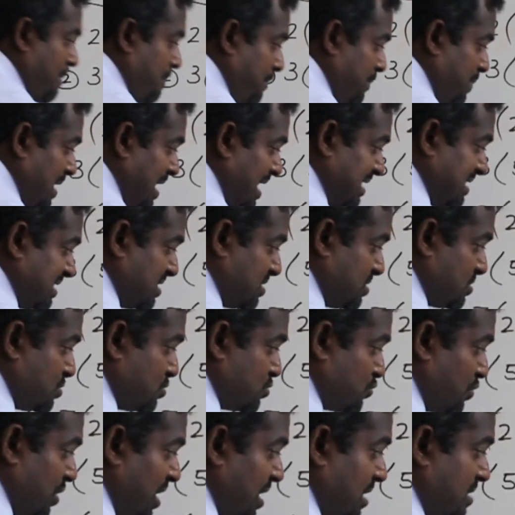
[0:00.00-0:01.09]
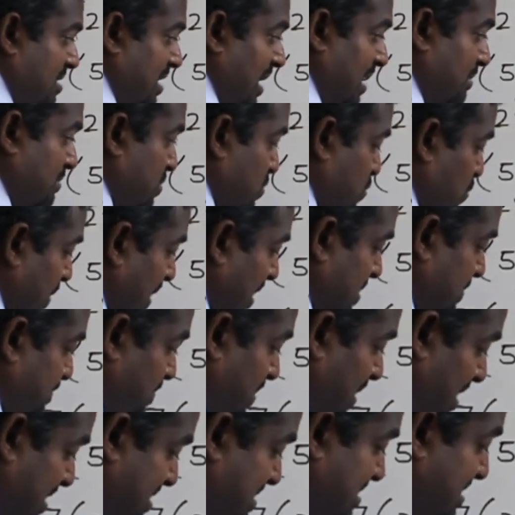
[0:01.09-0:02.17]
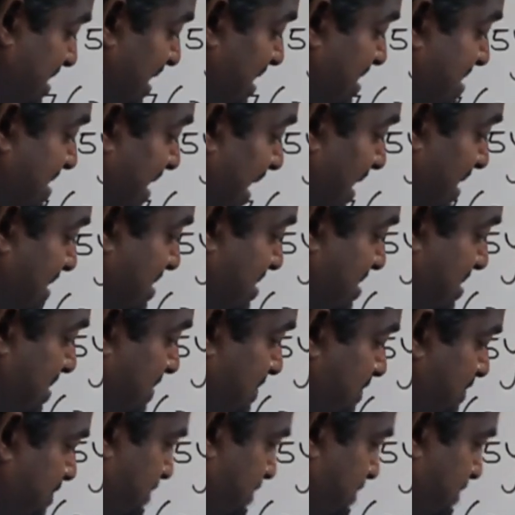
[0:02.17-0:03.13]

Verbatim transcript: plus three times two x plus six x,